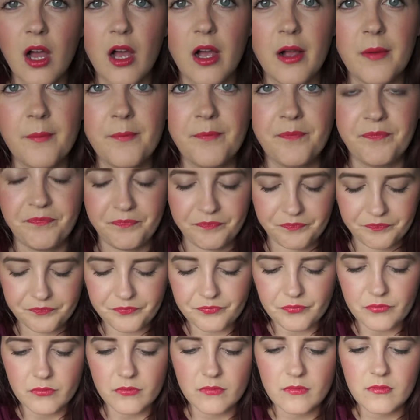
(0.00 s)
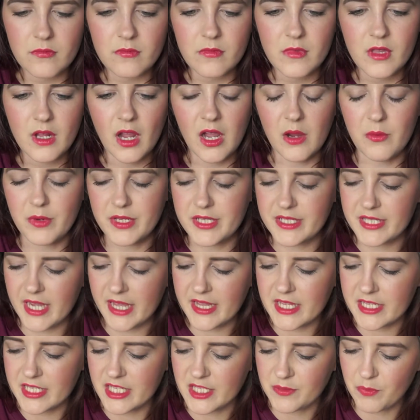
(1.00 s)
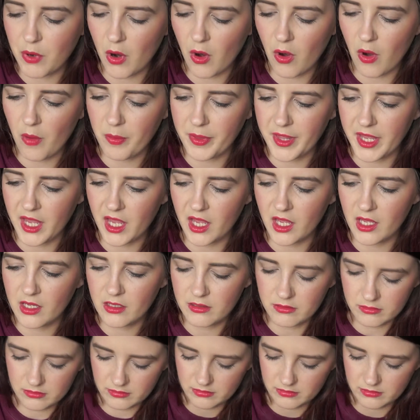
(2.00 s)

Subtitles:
I would say this is probably